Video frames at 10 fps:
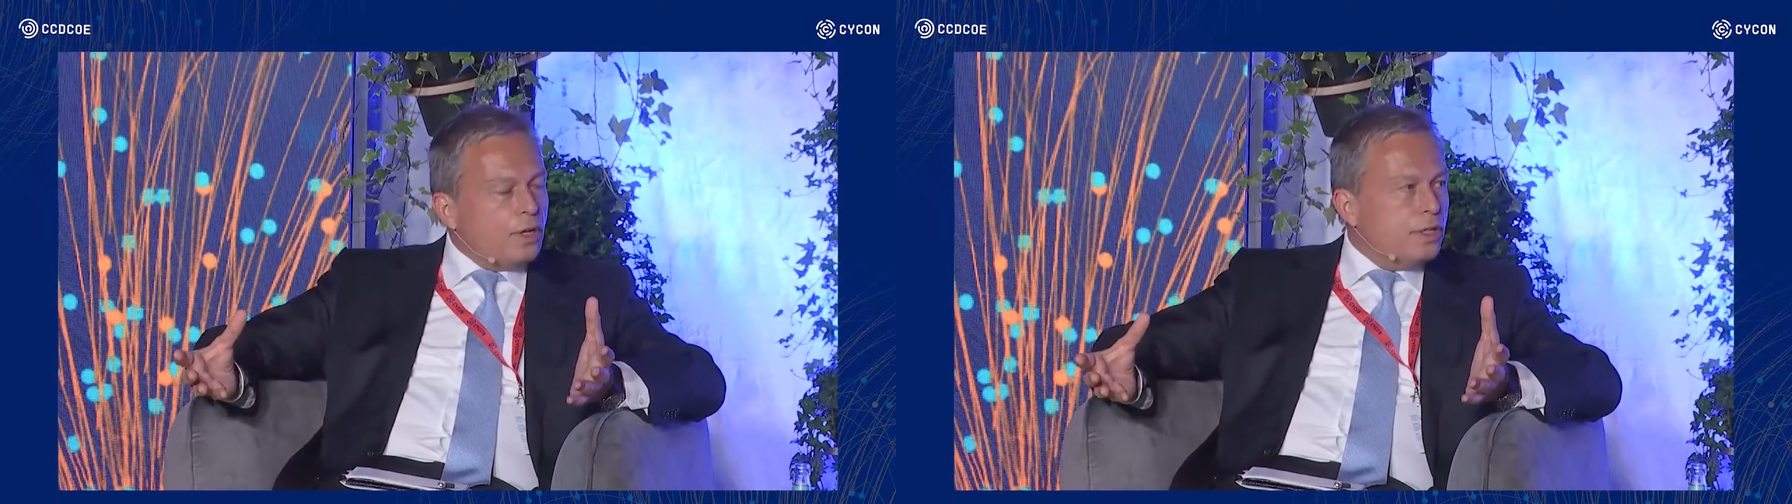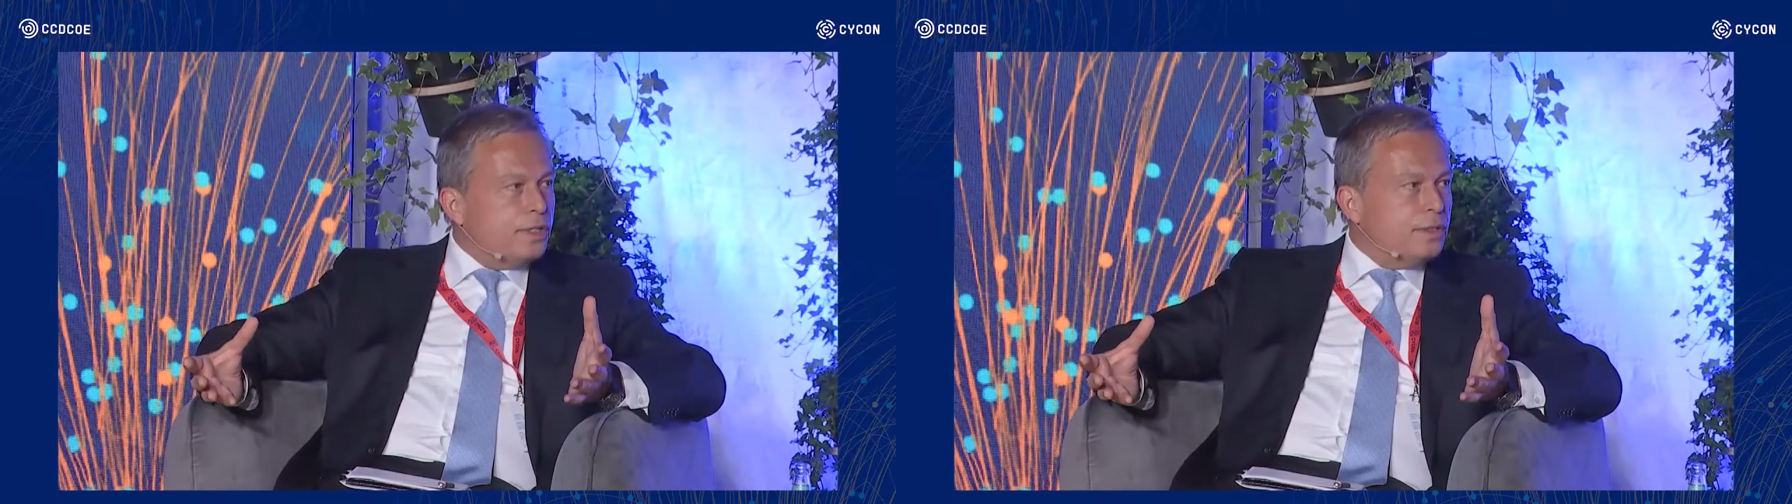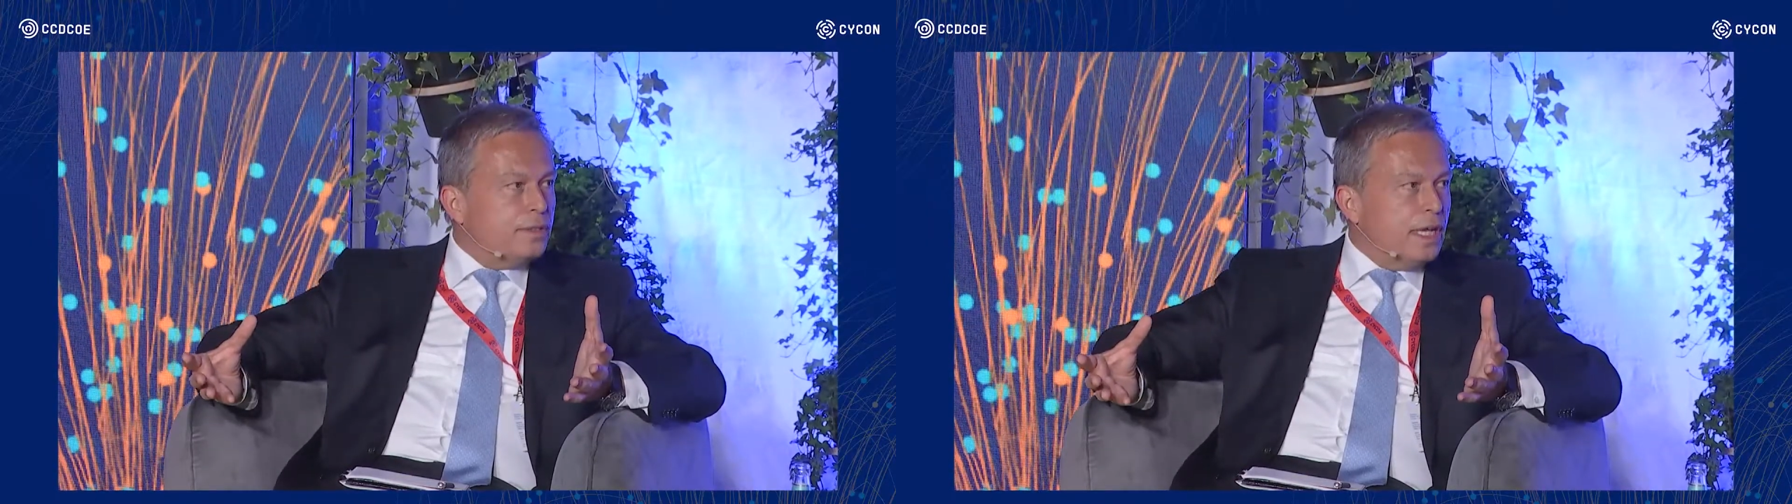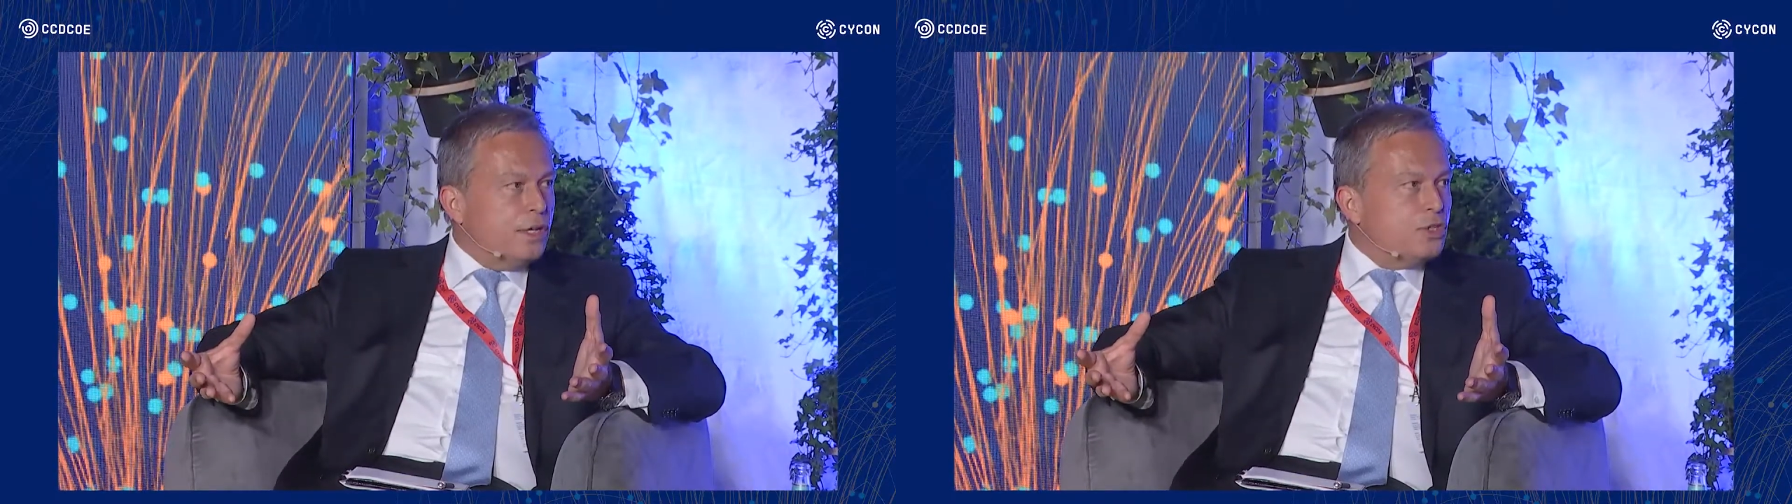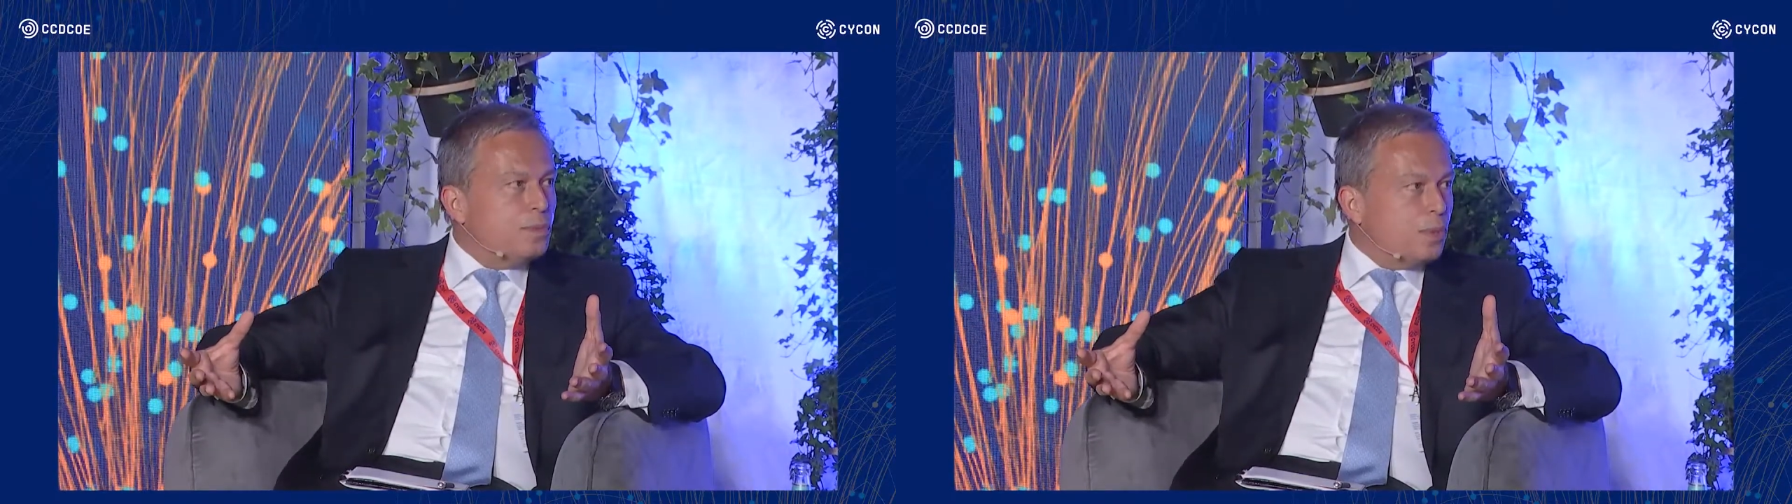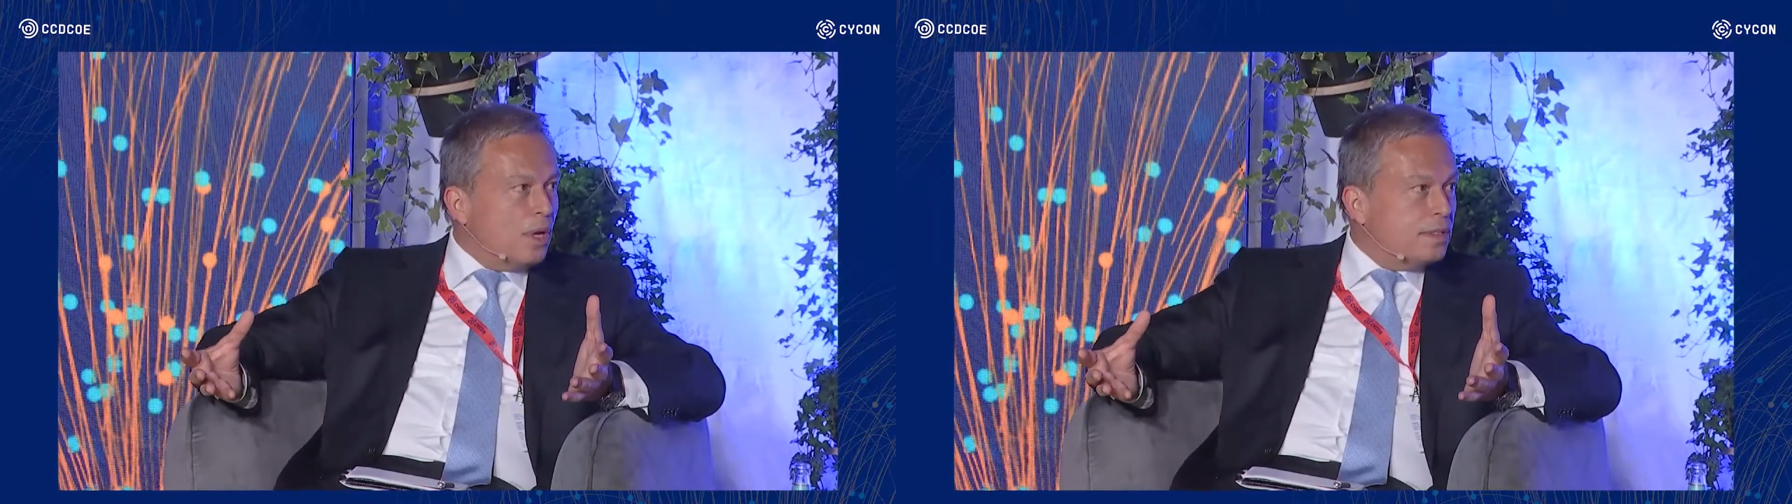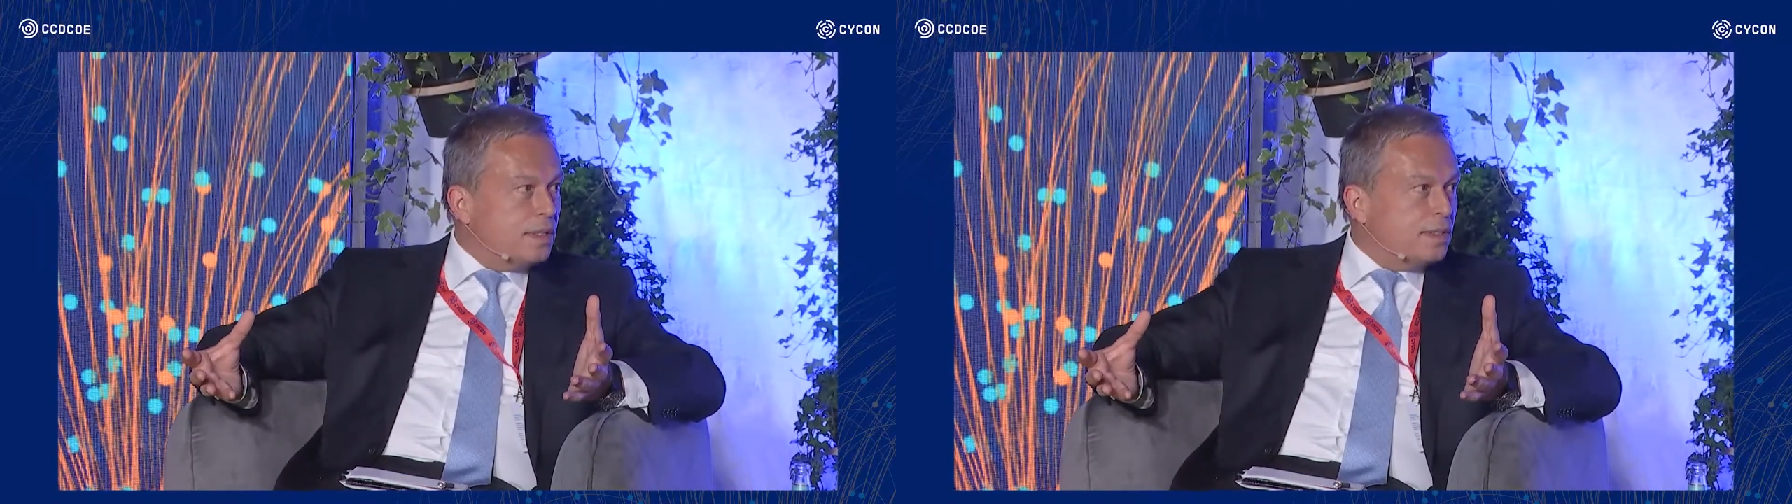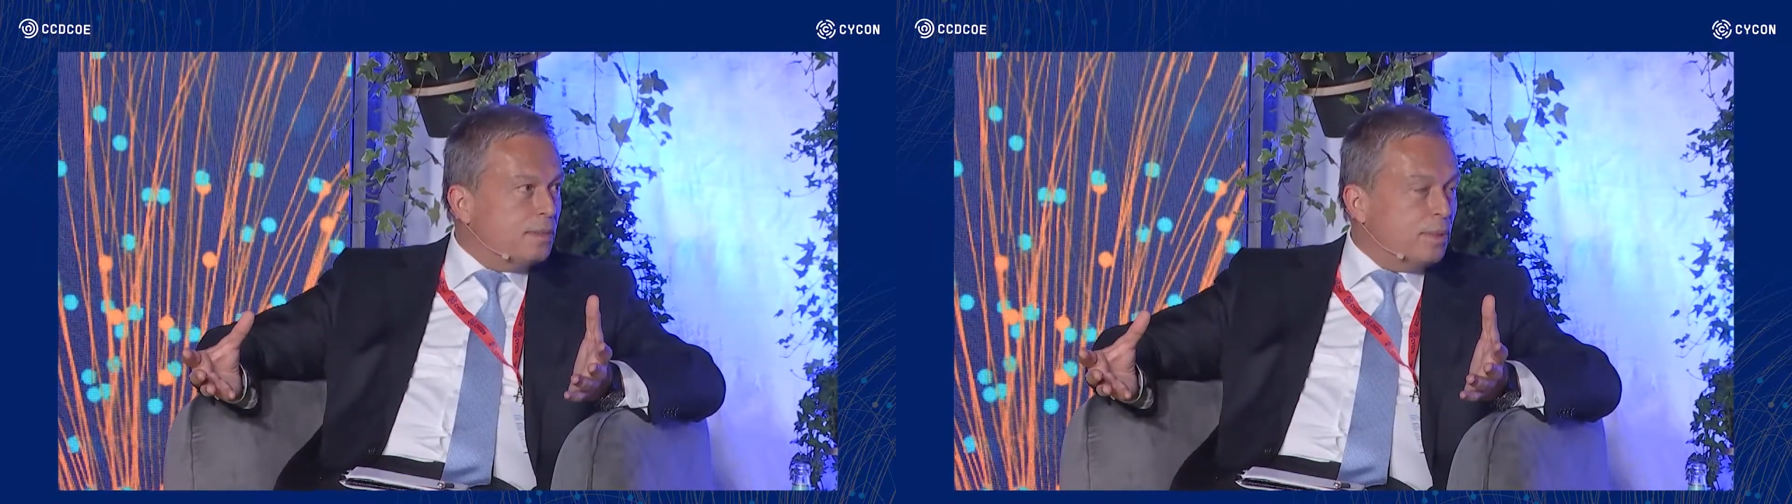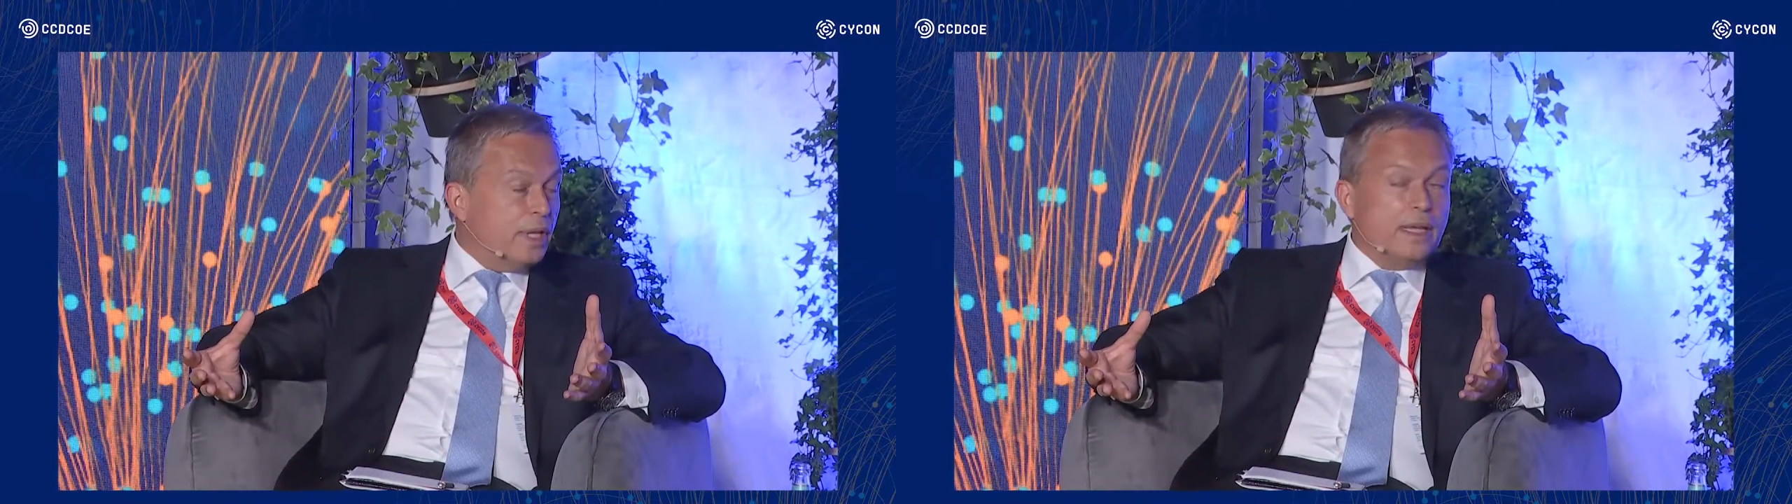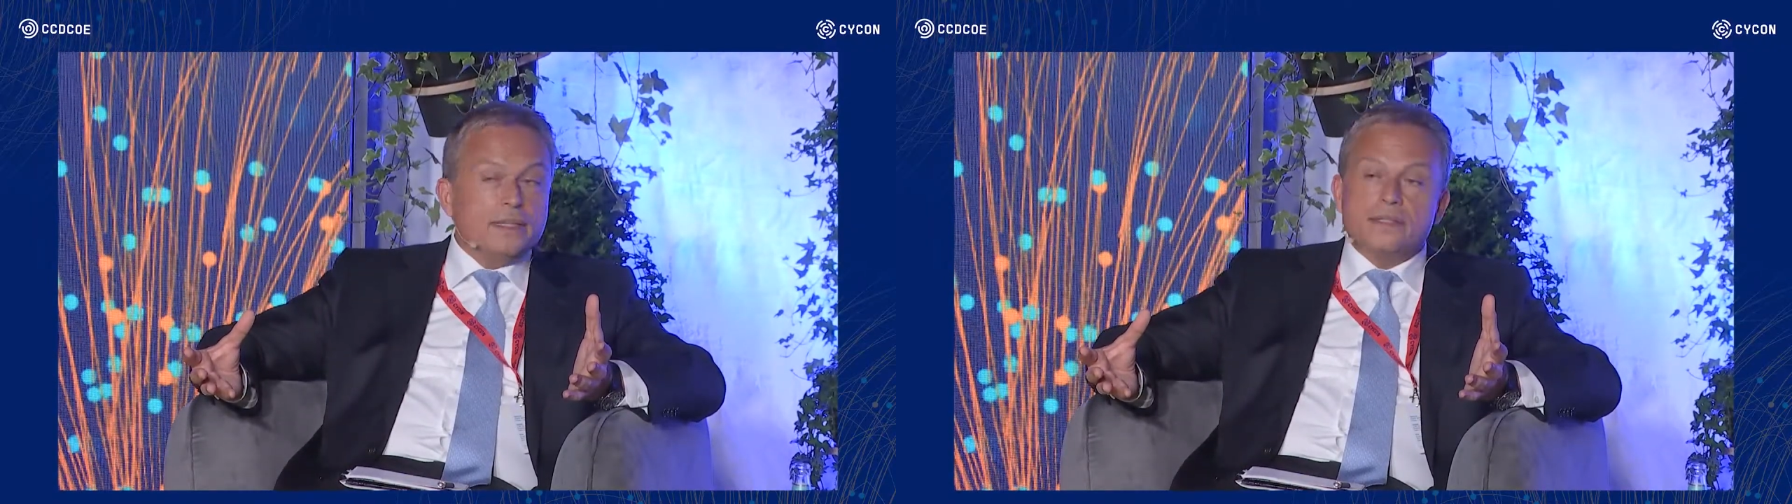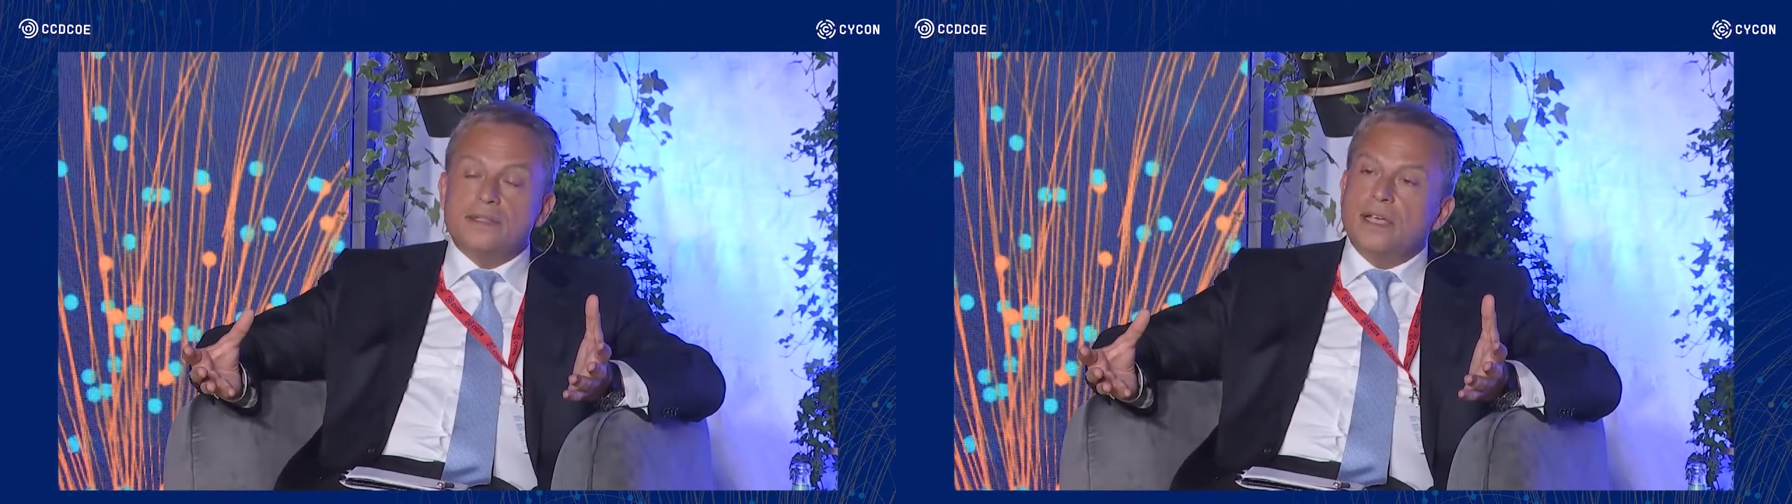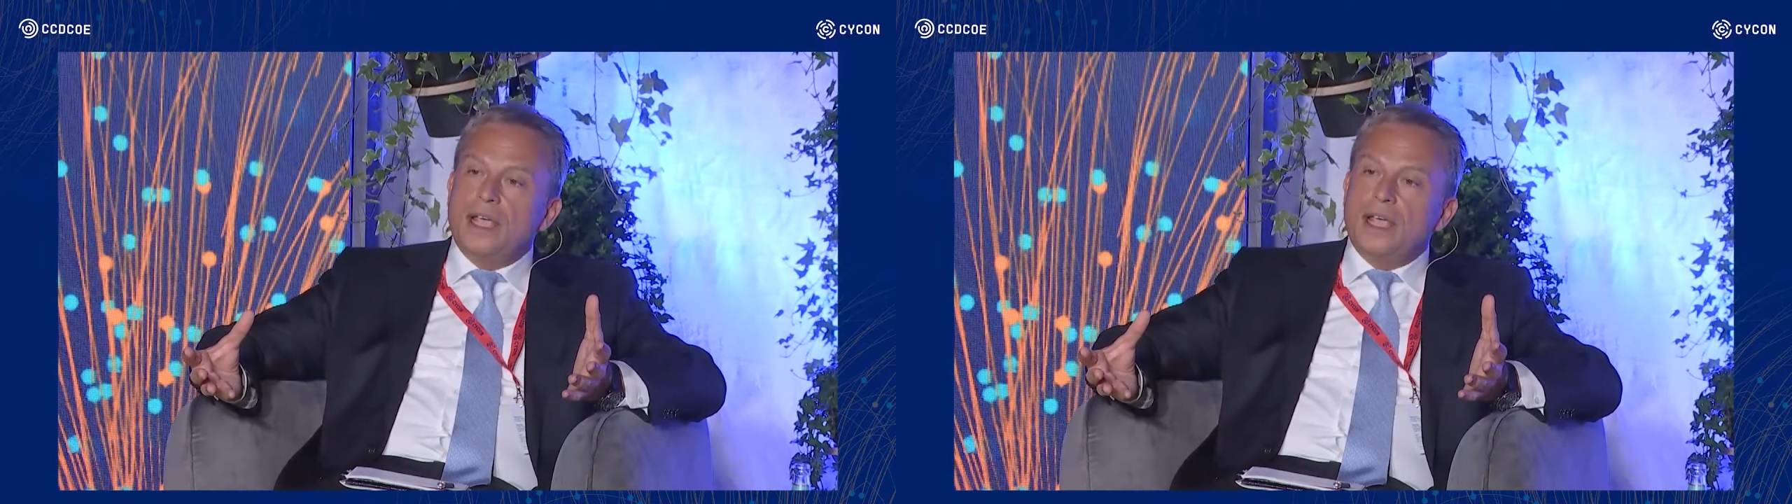consultation process in place,